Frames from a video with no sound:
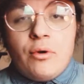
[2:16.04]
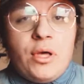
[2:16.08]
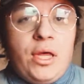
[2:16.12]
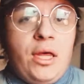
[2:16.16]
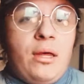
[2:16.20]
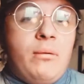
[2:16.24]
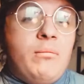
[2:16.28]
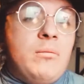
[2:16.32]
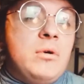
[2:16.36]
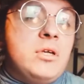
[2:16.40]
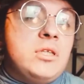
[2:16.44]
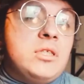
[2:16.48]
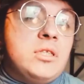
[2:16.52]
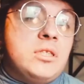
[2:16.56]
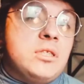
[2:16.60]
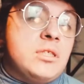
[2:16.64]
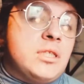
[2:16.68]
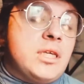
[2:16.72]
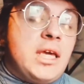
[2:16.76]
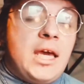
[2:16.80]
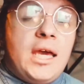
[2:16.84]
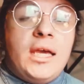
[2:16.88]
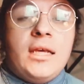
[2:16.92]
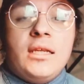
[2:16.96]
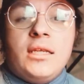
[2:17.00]
images,
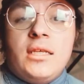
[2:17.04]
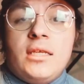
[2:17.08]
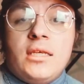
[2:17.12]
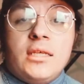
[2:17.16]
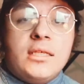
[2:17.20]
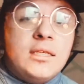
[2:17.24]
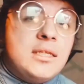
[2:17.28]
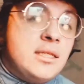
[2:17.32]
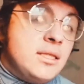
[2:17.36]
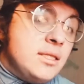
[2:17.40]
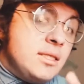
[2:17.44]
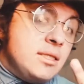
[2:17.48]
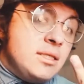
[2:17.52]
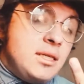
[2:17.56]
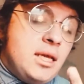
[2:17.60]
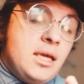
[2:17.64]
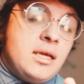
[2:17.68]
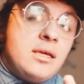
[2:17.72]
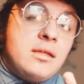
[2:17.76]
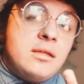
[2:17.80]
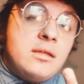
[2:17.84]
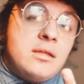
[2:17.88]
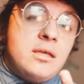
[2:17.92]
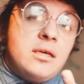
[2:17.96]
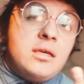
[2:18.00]
get ideas, and the
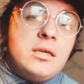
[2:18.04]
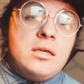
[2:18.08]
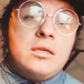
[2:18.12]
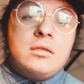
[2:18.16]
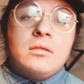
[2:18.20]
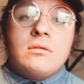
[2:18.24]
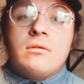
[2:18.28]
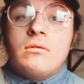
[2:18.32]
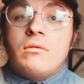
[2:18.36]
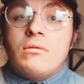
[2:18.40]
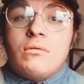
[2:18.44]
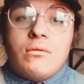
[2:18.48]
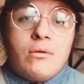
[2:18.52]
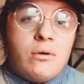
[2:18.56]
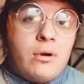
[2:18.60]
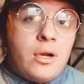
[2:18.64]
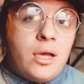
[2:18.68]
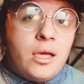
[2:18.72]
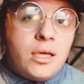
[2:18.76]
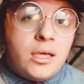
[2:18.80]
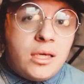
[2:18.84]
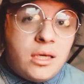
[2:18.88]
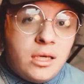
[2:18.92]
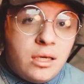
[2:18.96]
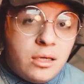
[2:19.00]
second thing is go to
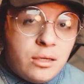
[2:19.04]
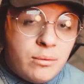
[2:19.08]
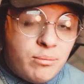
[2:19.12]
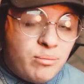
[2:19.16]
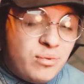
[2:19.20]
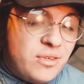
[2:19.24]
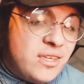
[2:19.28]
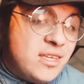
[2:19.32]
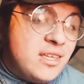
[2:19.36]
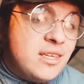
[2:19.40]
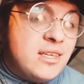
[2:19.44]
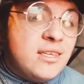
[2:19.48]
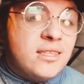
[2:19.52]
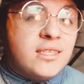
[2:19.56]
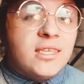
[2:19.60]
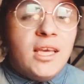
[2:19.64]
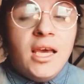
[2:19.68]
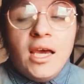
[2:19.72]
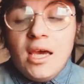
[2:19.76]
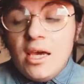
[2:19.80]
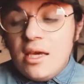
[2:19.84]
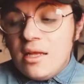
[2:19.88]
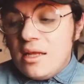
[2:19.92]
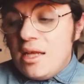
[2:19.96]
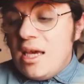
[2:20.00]
IKEA, because
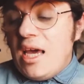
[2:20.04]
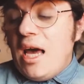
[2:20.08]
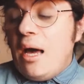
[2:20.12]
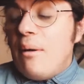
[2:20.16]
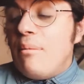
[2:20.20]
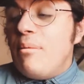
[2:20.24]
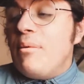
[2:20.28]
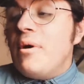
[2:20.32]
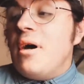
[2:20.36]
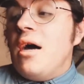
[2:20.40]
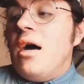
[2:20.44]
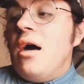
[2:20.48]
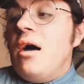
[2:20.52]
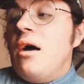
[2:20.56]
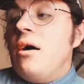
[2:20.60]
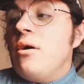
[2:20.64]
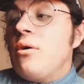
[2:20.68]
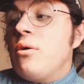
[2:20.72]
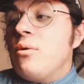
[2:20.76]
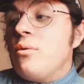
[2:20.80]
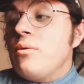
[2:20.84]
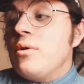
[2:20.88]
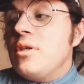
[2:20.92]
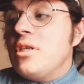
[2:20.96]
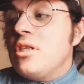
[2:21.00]
they have
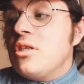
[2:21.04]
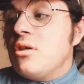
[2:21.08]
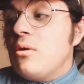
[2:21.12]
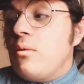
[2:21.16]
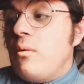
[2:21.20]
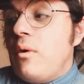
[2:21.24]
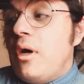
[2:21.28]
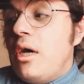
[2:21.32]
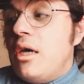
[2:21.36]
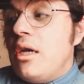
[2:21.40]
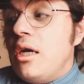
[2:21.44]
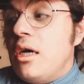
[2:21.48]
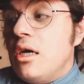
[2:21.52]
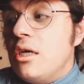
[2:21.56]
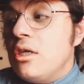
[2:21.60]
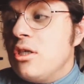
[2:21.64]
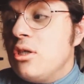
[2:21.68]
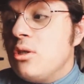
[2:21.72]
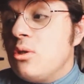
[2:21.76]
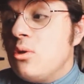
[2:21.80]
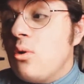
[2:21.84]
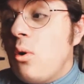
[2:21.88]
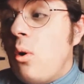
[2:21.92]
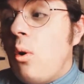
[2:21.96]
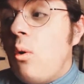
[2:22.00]
this great
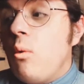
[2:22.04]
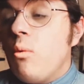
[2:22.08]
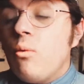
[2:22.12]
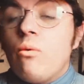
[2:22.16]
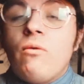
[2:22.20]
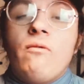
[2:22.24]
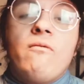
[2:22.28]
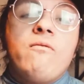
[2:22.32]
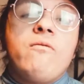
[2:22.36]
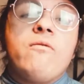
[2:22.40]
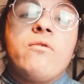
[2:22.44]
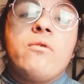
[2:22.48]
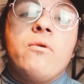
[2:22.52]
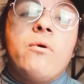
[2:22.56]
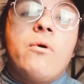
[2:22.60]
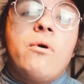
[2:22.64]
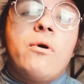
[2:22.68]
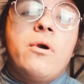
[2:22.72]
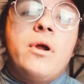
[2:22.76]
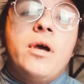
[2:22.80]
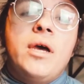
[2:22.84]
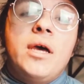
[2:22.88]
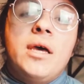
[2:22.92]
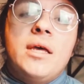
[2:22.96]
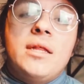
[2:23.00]
showroom
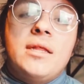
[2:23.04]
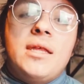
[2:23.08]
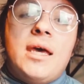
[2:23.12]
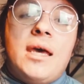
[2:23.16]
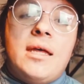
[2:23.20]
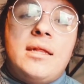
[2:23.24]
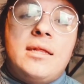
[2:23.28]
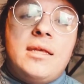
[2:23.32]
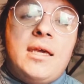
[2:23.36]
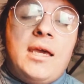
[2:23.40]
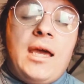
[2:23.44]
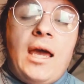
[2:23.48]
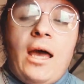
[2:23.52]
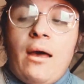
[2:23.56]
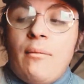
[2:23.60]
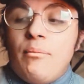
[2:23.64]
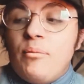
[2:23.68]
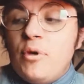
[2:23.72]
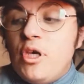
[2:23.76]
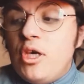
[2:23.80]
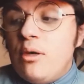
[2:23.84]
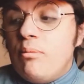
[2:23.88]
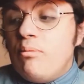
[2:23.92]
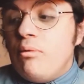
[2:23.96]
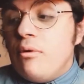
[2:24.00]
floor that they have
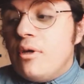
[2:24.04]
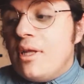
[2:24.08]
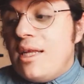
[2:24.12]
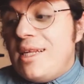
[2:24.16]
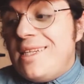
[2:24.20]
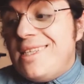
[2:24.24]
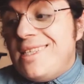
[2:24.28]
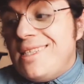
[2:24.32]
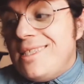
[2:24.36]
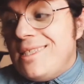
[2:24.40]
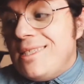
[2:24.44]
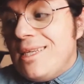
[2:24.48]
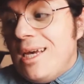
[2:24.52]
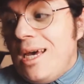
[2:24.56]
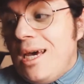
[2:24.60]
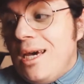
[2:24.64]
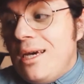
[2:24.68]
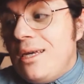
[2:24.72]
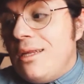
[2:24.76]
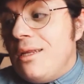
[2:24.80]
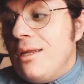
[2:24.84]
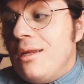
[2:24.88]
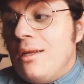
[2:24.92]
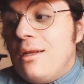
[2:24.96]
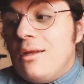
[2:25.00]
people that
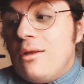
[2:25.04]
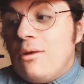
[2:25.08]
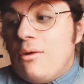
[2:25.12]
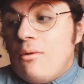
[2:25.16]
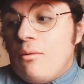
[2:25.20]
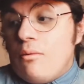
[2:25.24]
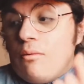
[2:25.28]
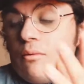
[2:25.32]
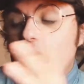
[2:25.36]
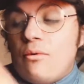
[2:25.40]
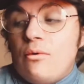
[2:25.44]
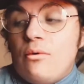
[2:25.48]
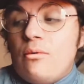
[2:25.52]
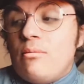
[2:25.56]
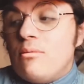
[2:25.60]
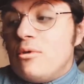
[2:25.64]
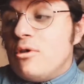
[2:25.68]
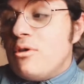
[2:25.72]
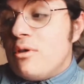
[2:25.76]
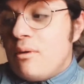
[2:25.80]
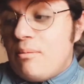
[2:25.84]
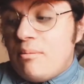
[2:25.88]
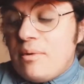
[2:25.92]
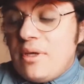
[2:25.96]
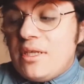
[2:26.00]
design the rooms
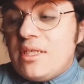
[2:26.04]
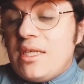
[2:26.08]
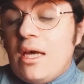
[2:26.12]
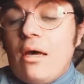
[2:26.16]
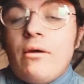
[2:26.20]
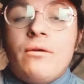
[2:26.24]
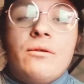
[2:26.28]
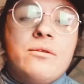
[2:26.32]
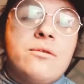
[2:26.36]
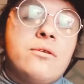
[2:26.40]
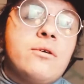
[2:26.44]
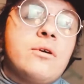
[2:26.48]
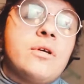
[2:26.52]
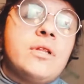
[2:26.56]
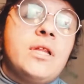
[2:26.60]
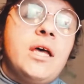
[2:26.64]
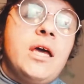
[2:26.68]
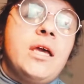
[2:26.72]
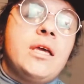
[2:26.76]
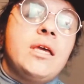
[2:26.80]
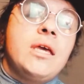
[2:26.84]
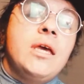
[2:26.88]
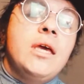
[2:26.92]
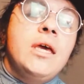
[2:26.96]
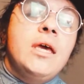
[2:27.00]
or the place how they look
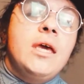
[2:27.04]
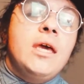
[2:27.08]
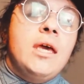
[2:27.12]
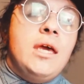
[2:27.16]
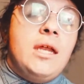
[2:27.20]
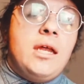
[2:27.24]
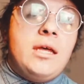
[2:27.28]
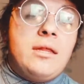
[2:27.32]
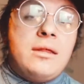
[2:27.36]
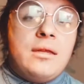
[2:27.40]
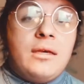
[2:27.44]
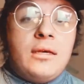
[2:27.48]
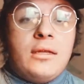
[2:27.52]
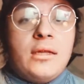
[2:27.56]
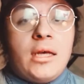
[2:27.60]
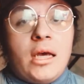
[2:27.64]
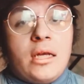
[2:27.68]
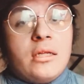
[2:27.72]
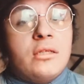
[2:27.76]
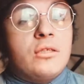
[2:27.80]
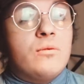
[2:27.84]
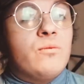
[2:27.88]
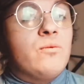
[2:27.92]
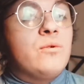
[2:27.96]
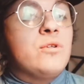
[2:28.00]
like, and I think
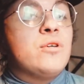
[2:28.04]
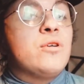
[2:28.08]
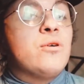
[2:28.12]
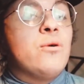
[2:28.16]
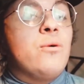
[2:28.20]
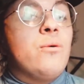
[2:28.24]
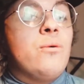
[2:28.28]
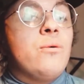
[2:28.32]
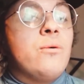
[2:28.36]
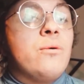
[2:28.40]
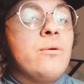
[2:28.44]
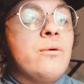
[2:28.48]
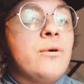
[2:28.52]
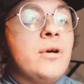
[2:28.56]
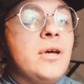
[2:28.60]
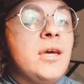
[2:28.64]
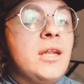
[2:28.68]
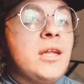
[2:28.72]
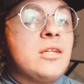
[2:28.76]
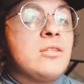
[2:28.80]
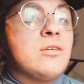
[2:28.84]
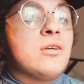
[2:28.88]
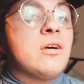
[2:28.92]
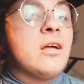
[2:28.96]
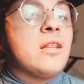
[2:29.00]
that's really cool.
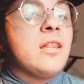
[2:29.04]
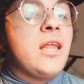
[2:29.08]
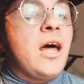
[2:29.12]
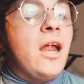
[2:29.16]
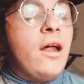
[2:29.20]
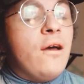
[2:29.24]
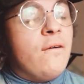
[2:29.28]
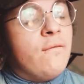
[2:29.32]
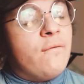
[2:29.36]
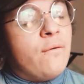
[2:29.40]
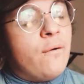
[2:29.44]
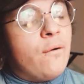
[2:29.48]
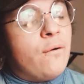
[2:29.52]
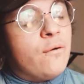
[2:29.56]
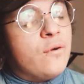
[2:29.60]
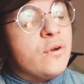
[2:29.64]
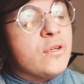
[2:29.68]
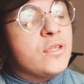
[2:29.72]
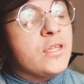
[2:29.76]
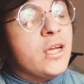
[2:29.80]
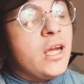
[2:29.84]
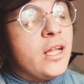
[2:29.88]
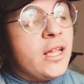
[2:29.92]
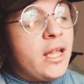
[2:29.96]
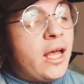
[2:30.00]
And I took a lot of
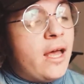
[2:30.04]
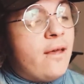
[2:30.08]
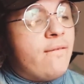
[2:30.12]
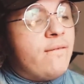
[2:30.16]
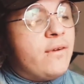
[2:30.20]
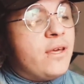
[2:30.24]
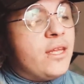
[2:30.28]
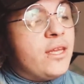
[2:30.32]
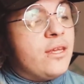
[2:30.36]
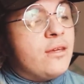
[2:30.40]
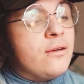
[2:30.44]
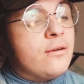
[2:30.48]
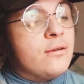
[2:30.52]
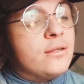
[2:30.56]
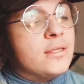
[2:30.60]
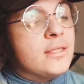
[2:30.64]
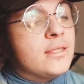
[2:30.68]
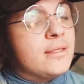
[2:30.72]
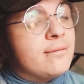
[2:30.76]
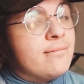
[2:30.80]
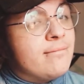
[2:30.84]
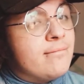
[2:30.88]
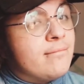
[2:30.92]
photos, a lot of videos.